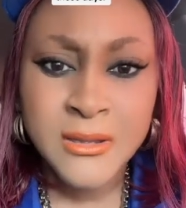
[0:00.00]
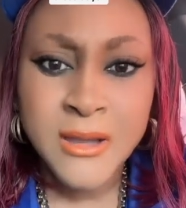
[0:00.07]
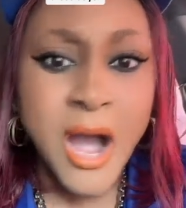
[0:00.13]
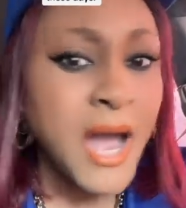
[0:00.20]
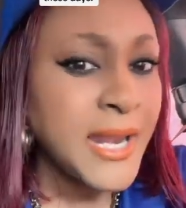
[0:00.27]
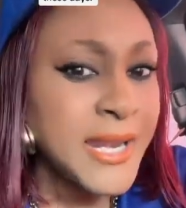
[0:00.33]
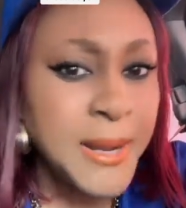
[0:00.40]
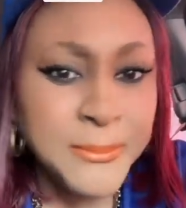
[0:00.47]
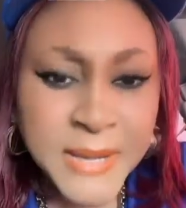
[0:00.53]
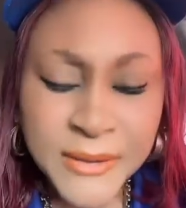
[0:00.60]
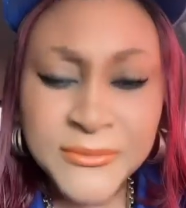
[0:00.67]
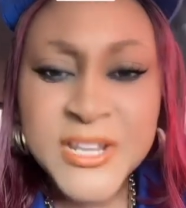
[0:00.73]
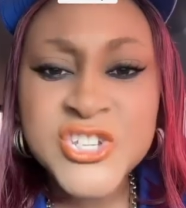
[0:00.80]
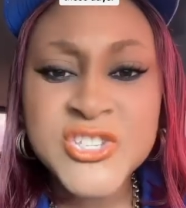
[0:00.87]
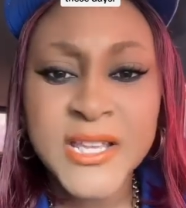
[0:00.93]
All of them
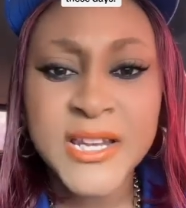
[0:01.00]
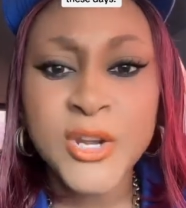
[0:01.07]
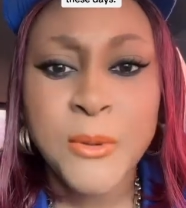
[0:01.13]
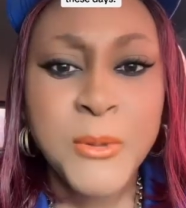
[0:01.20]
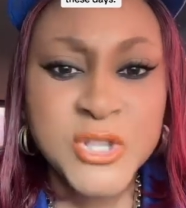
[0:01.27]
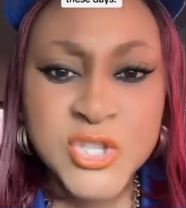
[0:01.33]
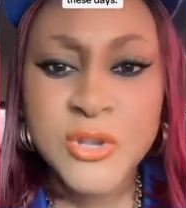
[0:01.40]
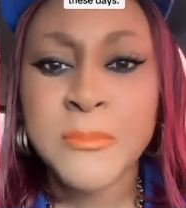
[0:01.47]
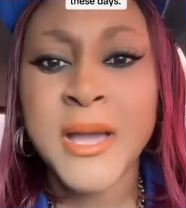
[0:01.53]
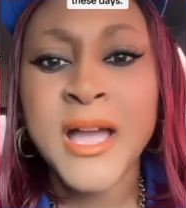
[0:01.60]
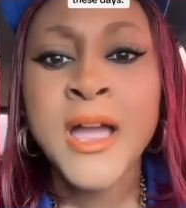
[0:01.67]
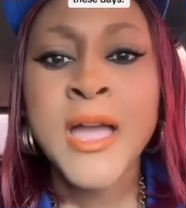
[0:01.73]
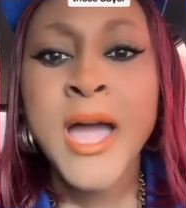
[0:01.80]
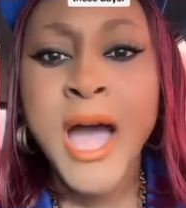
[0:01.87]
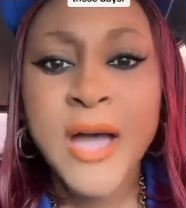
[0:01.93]
devilish still, you know, but some
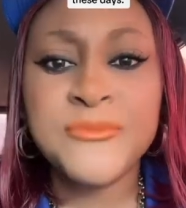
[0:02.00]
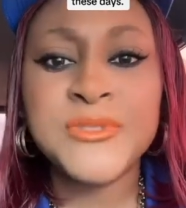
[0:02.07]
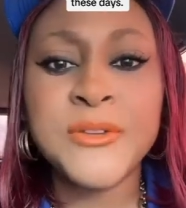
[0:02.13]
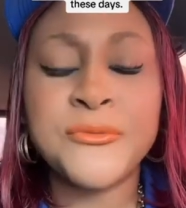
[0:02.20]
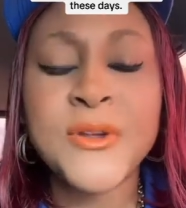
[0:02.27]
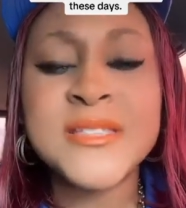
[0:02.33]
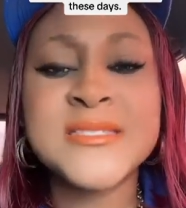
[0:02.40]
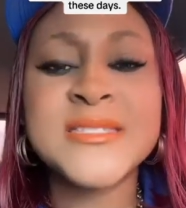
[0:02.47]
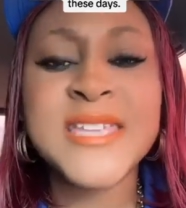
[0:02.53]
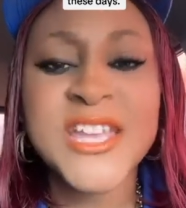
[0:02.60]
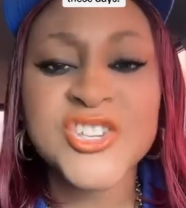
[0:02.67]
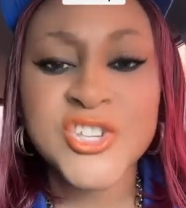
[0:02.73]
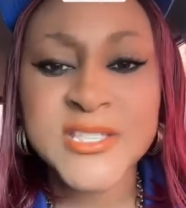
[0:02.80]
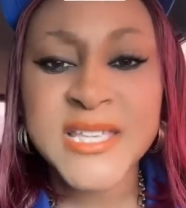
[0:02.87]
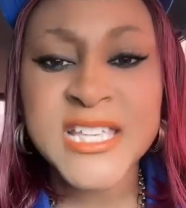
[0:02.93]
have different
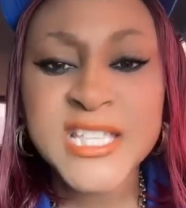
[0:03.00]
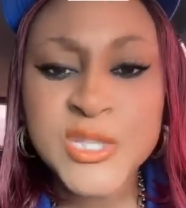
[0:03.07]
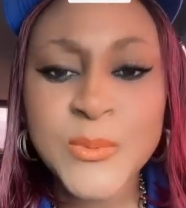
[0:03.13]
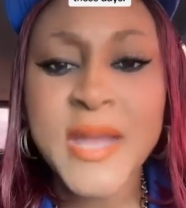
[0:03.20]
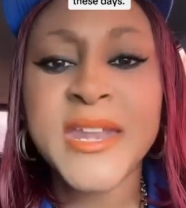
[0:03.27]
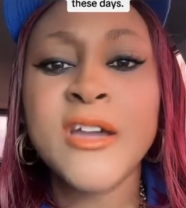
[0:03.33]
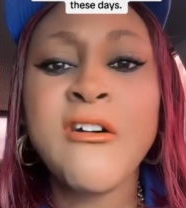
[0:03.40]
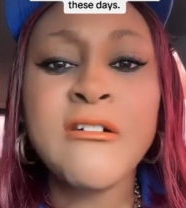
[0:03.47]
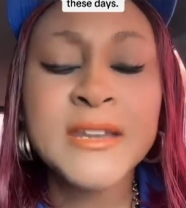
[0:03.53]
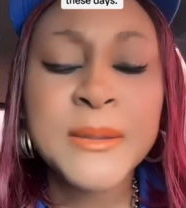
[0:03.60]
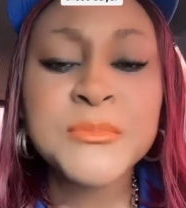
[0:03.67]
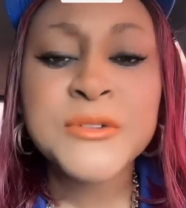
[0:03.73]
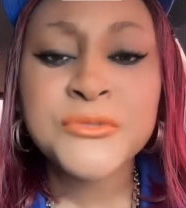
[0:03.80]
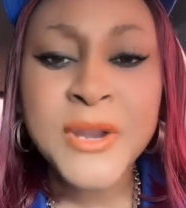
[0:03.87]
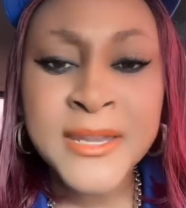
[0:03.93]
stages. That is why they call
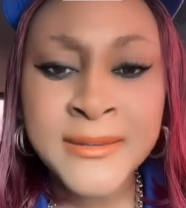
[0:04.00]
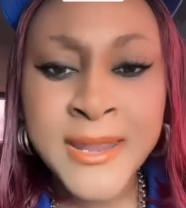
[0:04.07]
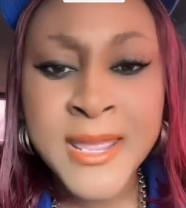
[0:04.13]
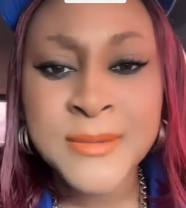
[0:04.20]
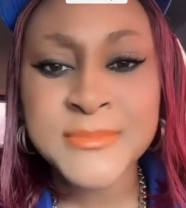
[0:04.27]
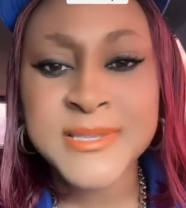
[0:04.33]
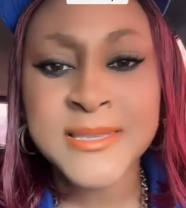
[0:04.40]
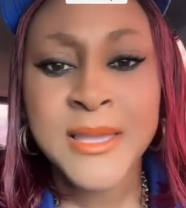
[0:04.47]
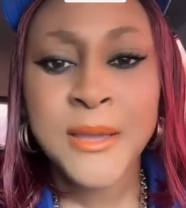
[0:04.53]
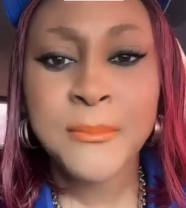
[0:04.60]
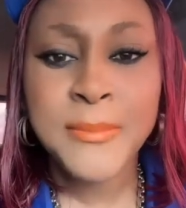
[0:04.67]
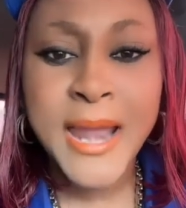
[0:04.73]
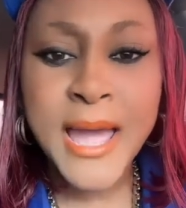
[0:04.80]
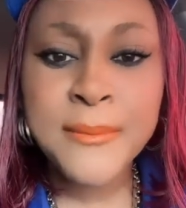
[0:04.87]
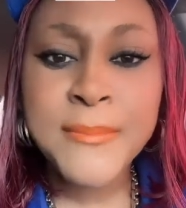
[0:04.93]
them different names.
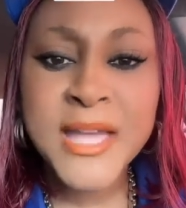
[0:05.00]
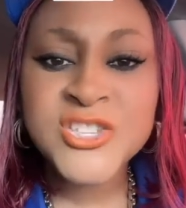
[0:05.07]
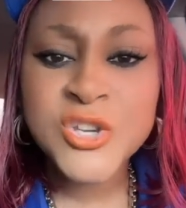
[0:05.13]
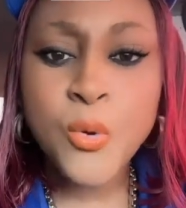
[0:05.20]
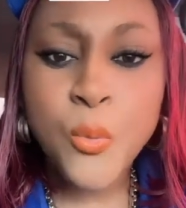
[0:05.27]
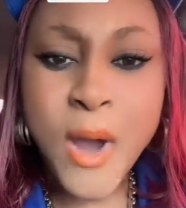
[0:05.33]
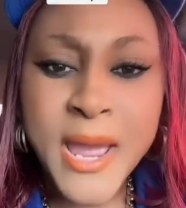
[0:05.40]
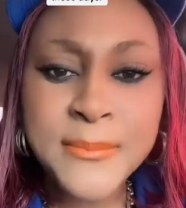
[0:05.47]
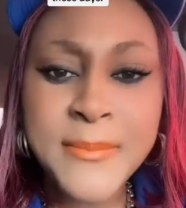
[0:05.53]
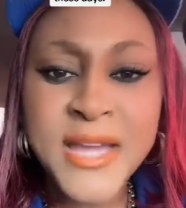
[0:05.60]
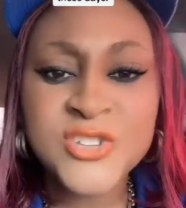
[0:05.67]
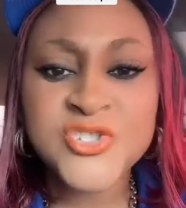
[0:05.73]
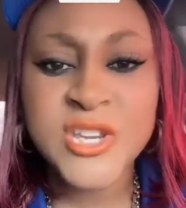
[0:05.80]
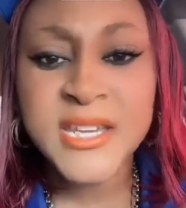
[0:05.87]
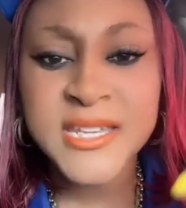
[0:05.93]
Black magic, white
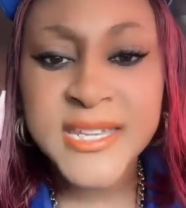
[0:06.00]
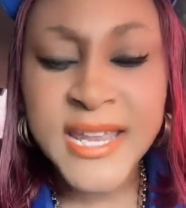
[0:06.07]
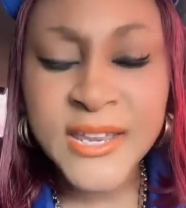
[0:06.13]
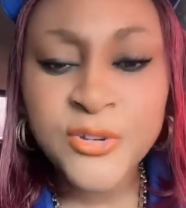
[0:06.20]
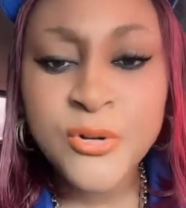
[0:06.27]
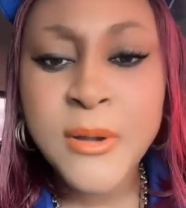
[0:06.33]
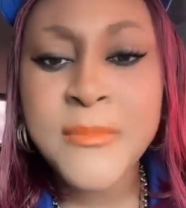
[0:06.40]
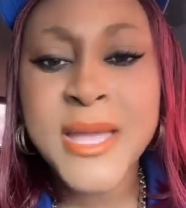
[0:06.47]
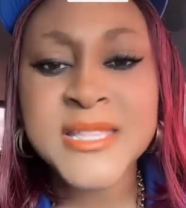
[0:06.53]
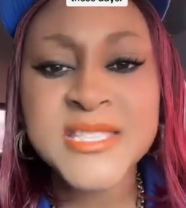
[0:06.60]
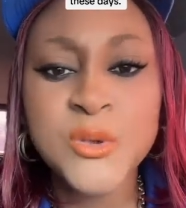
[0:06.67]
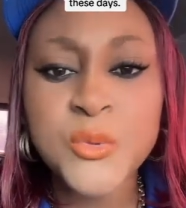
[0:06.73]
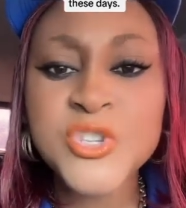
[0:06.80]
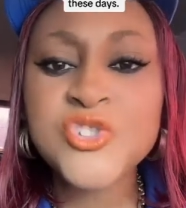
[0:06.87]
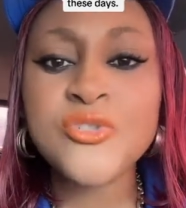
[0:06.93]
magic,
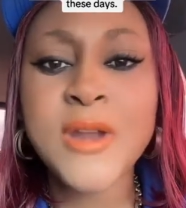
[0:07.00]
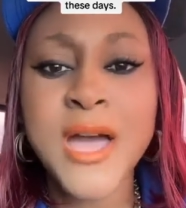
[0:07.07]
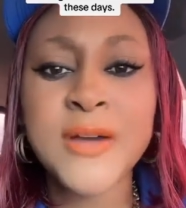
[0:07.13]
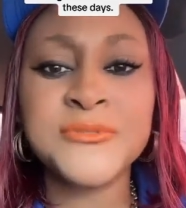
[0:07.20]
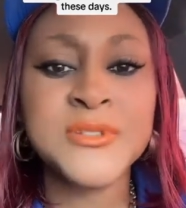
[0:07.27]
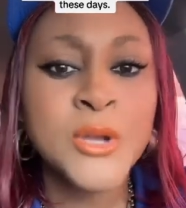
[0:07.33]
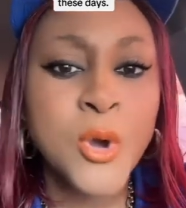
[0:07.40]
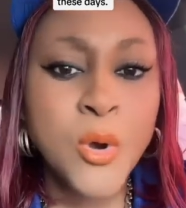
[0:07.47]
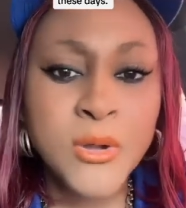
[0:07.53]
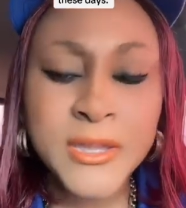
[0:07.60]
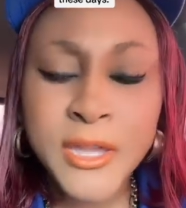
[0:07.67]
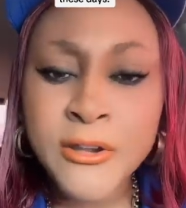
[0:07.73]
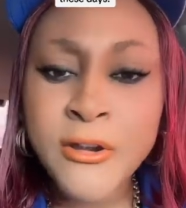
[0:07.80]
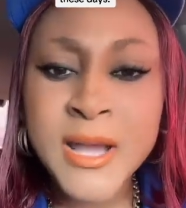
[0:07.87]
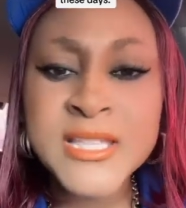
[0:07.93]
necromancy, witchcraft,
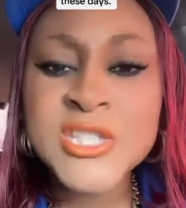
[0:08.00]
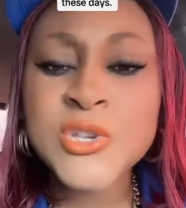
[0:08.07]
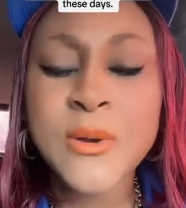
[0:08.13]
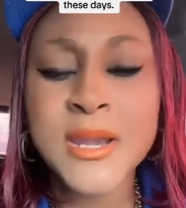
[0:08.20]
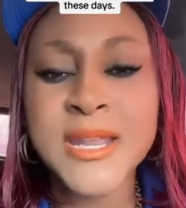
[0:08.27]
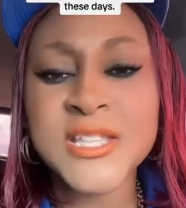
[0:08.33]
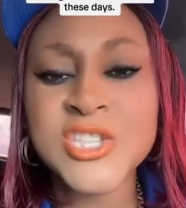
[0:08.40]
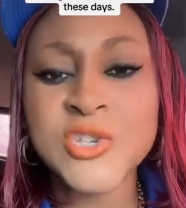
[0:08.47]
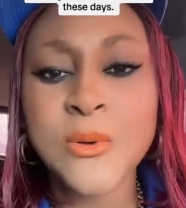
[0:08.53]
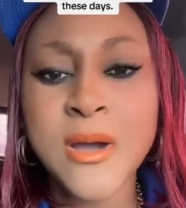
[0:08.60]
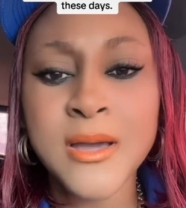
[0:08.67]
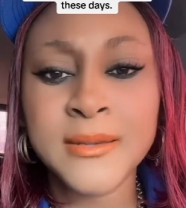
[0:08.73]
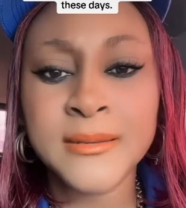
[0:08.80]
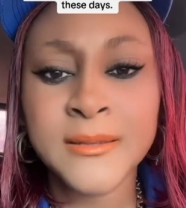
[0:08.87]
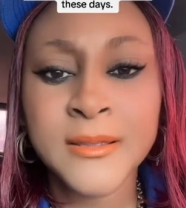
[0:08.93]
you know, and so on and so
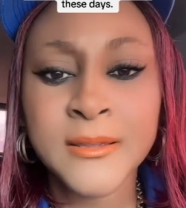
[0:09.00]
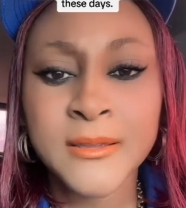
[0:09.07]
on.